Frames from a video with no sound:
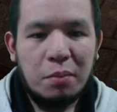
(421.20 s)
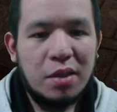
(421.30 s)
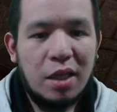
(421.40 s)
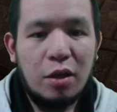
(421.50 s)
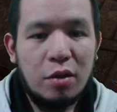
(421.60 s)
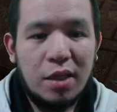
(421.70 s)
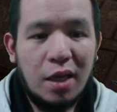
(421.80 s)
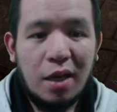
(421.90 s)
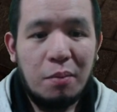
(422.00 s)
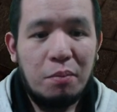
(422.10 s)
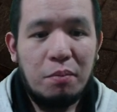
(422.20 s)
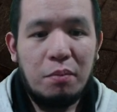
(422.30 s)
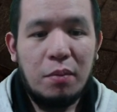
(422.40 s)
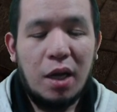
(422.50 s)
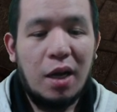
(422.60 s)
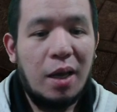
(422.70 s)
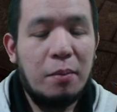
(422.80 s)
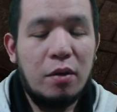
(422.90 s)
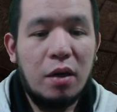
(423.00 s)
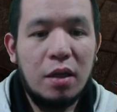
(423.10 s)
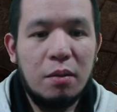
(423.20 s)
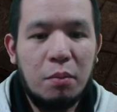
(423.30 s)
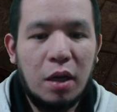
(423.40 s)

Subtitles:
I'm still using Emerald